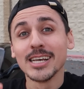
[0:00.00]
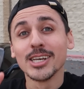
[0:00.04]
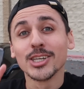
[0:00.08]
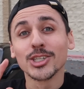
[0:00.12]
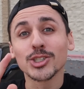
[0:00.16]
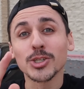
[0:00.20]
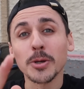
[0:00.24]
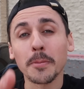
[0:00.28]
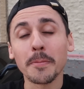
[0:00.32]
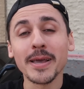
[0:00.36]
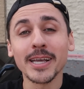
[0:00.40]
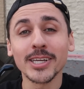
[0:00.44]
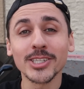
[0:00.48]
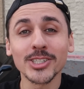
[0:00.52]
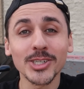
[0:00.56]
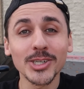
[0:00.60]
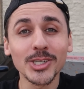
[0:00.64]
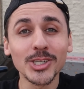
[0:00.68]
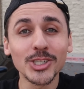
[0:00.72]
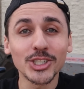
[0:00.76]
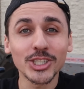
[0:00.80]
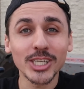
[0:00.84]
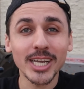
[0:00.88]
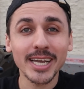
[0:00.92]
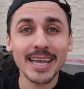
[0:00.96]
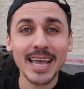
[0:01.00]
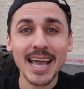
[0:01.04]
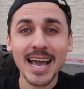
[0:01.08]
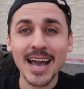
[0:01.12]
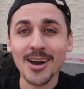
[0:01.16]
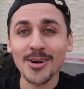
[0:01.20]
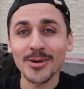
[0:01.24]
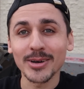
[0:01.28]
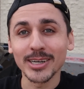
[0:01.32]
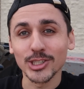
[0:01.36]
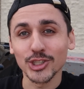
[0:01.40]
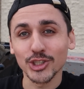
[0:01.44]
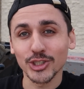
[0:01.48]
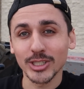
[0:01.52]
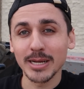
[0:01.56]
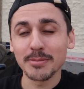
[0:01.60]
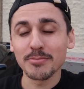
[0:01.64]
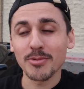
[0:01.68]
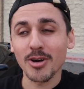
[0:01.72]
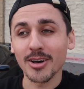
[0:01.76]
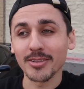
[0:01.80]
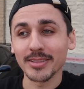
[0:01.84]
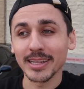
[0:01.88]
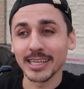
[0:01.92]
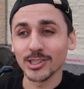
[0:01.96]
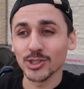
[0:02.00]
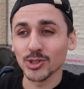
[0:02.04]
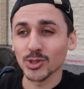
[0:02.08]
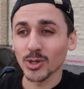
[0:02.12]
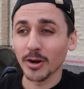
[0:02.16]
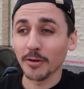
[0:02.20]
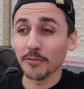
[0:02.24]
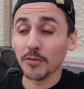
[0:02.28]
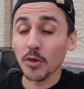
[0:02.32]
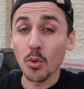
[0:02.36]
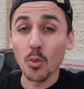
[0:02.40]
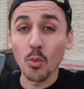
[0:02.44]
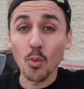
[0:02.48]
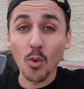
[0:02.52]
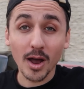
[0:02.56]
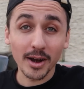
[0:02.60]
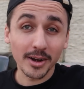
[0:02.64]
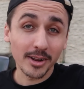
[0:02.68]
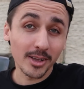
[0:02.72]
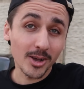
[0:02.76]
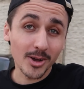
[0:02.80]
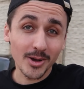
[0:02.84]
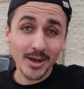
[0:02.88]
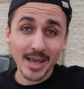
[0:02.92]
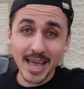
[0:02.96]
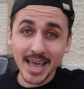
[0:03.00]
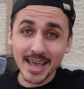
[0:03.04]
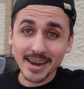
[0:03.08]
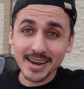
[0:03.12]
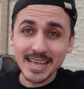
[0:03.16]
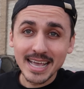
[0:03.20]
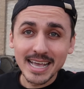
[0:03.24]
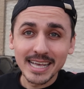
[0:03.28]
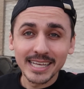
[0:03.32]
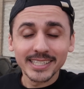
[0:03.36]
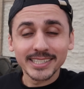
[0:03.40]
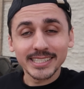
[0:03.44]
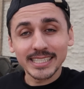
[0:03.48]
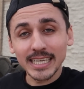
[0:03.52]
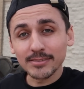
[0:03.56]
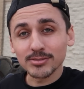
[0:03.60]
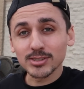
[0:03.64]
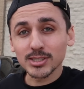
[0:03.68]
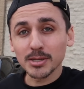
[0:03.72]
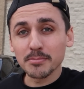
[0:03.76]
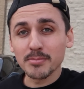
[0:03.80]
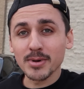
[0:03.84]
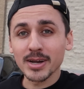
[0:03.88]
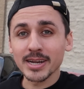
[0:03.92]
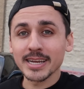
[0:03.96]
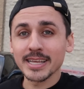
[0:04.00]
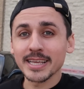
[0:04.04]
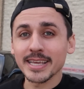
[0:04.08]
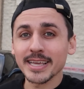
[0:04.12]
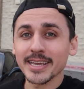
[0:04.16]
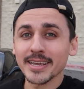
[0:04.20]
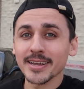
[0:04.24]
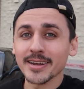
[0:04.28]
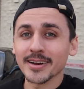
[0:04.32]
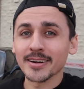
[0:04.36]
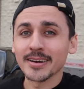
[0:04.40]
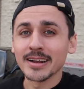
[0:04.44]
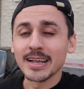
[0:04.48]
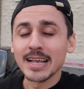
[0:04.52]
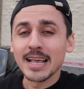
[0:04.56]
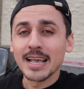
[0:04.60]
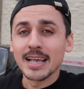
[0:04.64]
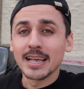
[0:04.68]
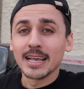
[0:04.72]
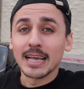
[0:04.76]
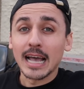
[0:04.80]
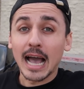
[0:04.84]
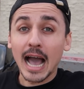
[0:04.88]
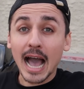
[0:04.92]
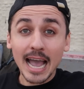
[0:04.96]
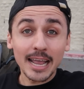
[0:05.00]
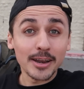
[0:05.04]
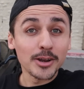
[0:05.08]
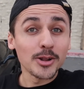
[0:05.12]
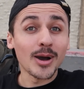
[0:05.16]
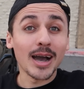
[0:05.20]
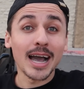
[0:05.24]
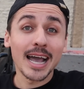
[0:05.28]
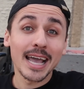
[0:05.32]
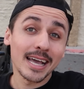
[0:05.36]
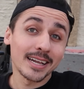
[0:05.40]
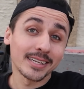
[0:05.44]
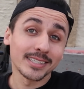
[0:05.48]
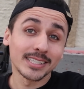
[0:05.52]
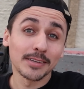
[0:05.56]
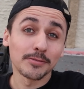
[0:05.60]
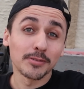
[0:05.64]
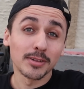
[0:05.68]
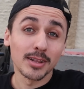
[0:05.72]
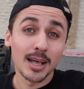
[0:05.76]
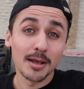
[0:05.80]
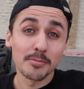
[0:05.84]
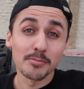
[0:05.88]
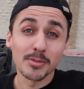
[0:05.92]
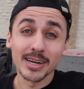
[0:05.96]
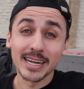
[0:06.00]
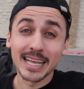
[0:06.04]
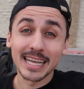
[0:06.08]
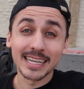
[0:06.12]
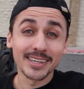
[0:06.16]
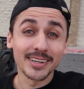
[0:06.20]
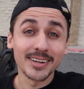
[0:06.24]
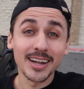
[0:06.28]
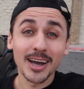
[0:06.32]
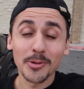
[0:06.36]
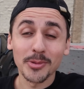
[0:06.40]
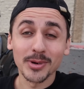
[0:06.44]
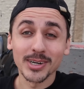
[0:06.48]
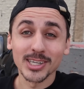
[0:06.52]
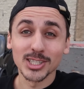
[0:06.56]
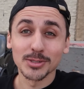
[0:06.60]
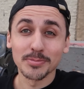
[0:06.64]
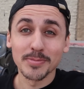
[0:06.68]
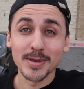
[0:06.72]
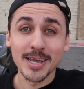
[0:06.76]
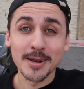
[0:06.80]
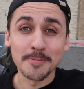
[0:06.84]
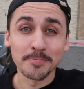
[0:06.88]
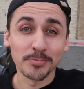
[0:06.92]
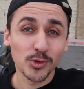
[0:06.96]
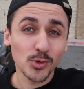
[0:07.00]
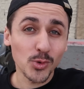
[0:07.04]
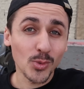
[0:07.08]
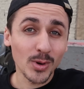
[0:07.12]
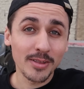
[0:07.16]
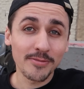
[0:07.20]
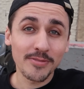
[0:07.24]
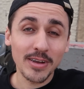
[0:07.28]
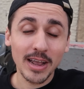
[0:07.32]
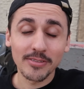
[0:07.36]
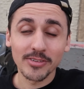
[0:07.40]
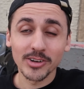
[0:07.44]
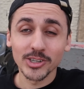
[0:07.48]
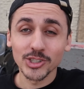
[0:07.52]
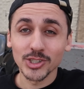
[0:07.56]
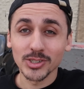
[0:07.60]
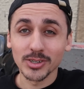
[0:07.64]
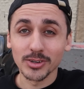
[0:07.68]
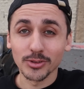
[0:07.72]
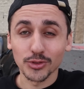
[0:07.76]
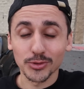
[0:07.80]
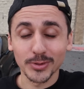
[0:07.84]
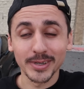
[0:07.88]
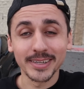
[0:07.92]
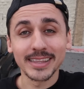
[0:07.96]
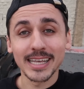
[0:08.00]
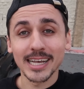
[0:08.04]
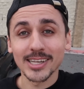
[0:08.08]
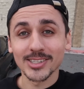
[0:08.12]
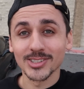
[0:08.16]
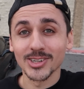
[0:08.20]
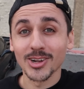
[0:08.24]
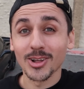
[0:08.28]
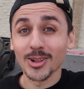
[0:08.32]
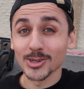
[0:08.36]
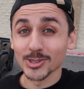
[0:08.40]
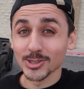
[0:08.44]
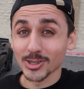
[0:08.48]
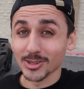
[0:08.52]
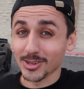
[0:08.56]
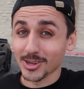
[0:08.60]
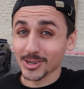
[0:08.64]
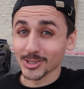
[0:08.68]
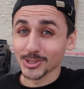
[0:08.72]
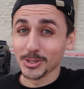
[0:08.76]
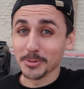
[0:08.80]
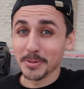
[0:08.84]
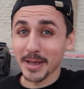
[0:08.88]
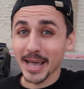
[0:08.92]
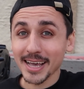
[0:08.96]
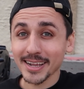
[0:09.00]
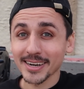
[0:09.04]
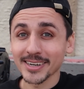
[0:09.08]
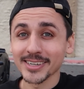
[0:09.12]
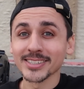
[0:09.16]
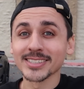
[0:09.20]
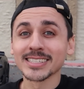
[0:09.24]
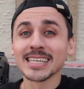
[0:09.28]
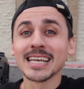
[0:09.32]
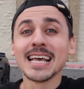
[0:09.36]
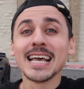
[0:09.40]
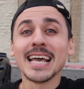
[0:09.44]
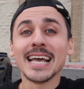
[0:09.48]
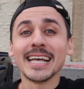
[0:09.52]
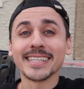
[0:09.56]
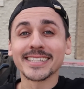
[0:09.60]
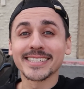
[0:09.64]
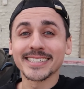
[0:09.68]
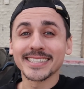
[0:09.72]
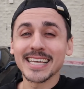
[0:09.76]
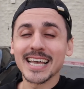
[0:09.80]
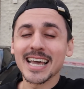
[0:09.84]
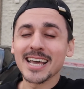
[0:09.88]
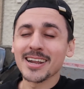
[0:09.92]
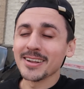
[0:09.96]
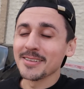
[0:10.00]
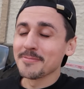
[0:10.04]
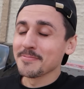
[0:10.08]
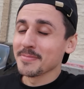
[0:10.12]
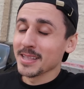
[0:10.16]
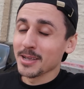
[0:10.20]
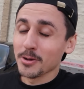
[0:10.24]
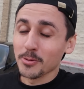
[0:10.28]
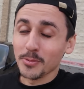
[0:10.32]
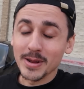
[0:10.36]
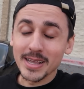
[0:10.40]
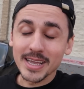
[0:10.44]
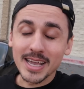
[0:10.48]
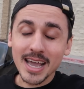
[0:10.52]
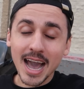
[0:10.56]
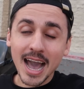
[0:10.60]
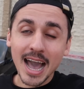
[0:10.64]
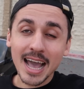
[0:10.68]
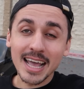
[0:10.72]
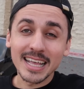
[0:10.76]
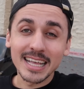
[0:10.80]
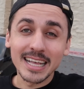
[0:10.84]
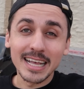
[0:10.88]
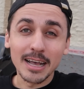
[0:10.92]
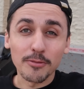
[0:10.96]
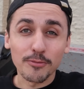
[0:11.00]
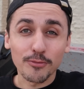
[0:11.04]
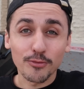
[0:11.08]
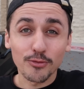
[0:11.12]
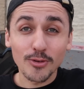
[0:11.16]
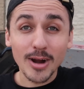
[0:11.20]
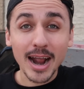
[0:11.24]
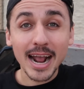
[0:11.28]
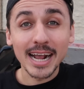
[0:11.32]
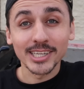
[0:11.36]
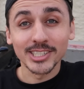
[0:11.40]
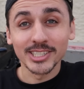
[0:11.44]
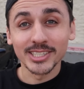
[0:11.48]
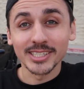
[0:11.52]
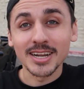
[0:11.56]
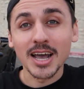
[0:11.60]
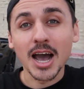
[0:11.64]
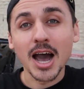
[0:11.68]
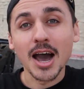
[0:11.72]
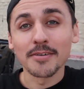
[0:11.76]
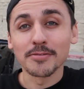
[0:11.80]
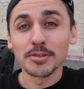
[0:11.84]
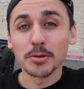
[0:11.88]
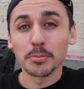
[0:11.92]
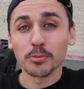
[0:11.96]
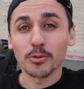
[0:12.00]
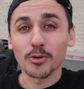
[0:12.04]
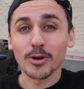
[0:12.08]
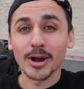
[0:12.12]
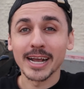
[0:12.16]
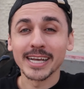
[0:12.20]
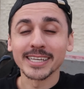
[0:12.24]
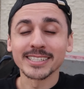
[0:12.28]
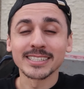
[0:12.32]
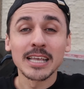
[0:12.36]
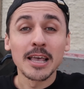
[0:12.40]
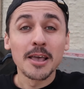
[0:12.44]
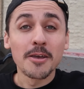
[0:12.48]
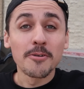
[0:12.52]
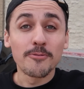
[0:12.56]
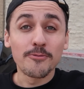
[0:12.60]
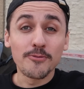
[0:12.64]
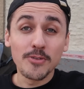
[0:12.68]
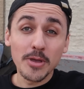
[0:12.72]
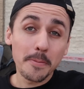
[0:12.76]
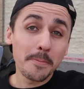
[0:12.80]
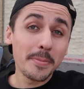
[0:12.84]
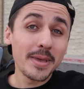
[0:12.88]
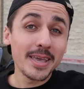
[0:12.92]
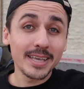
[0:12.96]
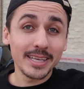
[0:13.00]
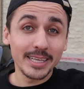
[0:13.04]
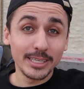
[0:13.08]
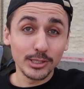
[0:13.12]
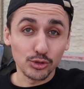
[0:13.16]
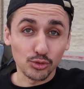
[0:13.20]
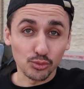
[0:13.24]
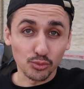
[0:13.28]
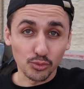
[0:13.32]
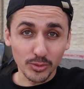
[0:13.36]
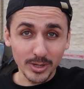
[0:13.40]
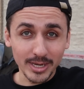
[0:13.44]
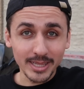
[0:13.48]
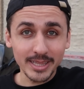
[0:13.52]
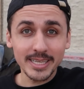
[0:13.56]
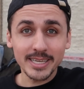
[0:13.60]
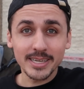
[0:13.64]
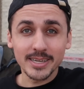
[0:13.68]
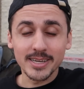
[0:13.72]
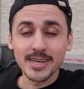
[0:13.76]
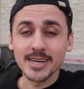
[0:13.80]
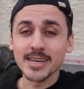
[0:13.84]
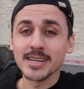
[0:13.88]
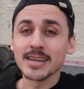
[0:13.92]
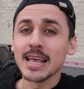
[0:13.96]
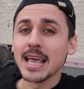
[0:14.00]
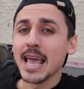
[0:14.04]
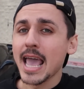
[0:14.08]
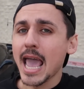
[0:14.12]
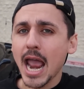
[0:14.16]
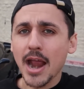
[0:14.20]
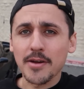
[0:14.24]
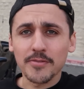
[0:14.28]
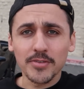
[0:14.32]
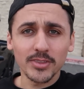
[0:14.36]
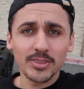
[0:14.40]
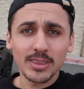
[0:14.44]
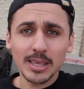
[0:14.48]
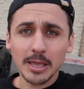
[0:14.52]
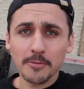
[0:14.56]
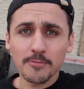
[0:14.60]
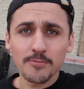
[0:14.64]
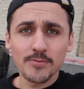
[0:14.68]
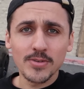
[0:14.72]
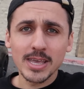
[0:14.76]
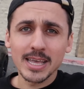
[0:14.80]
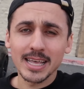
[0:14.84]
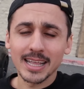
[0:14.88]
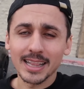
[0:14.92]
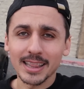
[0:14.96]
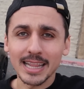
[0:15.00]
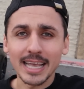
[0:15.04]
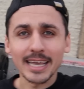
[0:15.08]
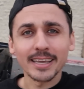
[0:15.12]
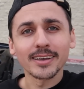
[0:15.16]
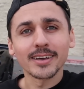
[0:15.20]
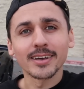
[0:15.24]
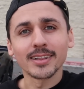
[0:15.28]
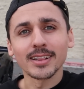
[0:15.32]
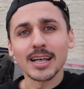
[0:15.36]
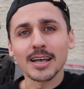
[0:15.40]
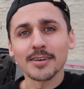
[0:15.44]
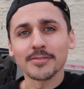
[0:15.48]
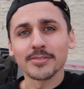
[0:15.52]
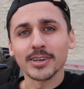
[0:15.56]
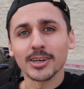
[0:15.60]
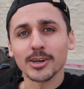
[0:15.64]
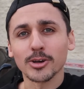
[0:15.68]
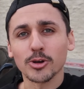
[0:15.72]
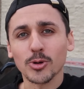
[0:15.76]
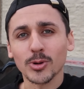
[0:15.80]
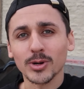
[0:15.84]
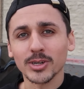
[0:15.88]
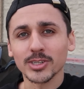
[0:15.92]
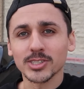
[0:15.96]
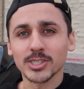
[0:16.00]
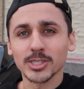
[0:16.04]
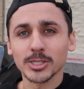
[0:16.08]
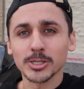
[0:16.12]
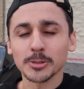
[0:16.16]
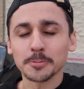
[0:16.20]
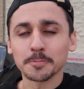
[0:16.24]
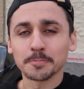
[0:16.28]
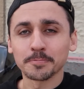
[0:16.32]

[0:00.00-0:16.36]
So make sure you check out Extreme Online Store if you want to go ahead, save some money here. I know I had to save a lot of money. I did not want to spend $2,500 to $3,000 on long tube headers. Instead, we got a fraction of the price. Fitment is really good. Everything fit like a glove according to